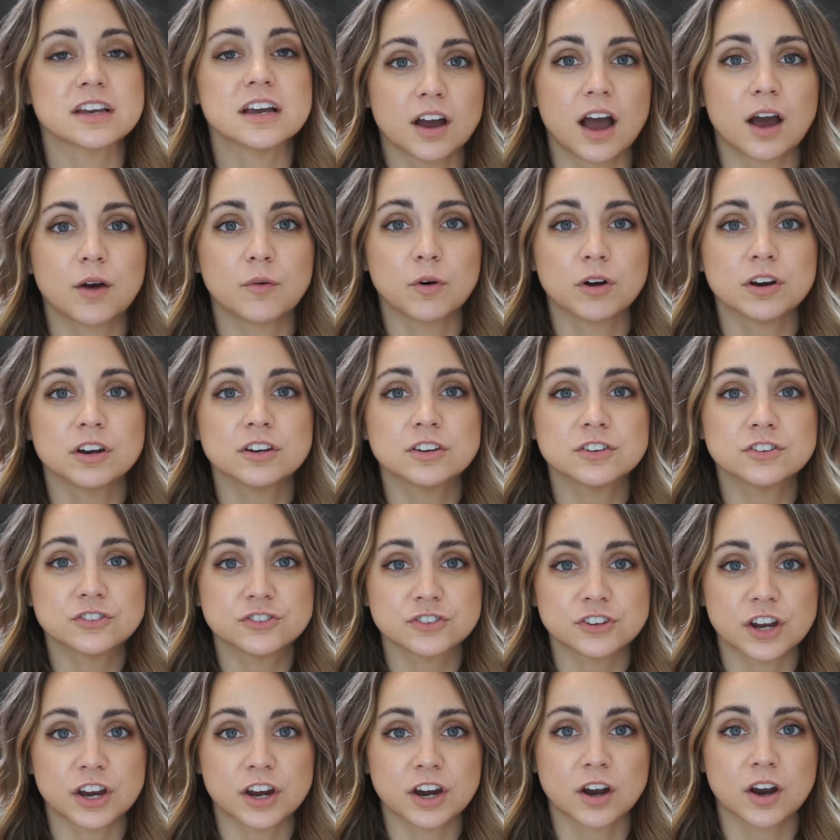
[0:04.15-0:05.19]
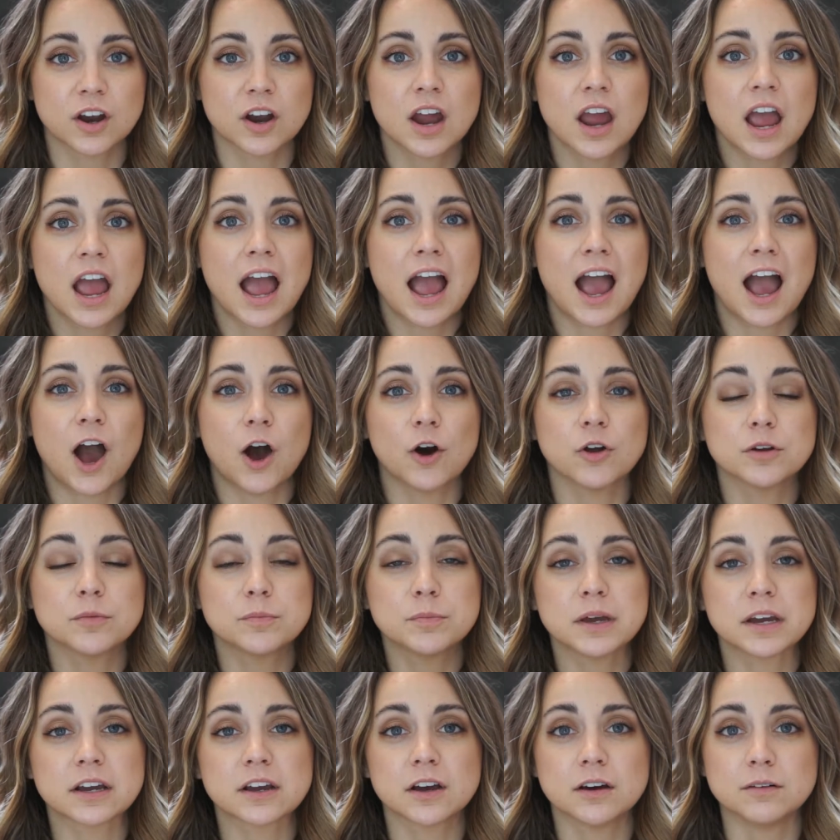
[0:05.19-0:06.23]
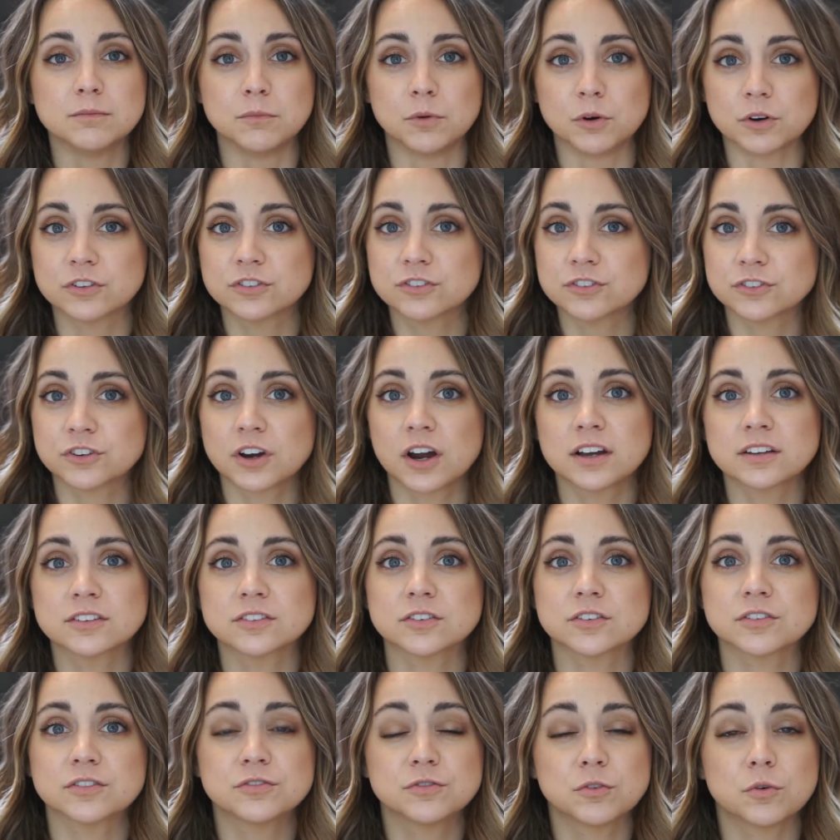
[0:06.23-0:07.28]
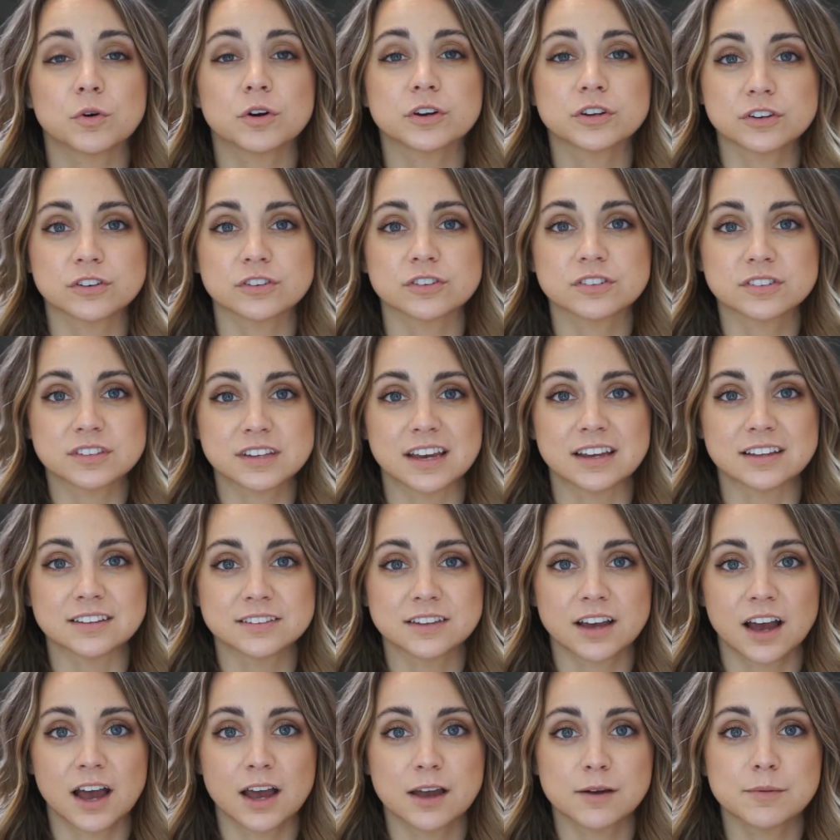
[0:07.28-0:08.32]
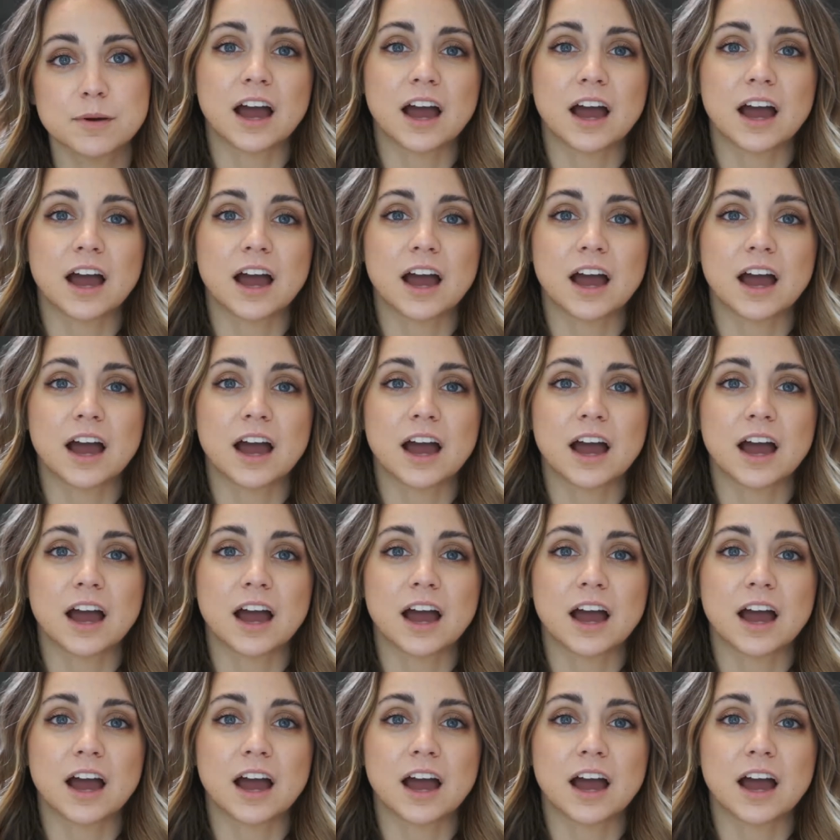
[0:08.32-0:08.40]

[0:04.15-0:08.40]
I wanted to share how to pick a moisturizer for your skin type.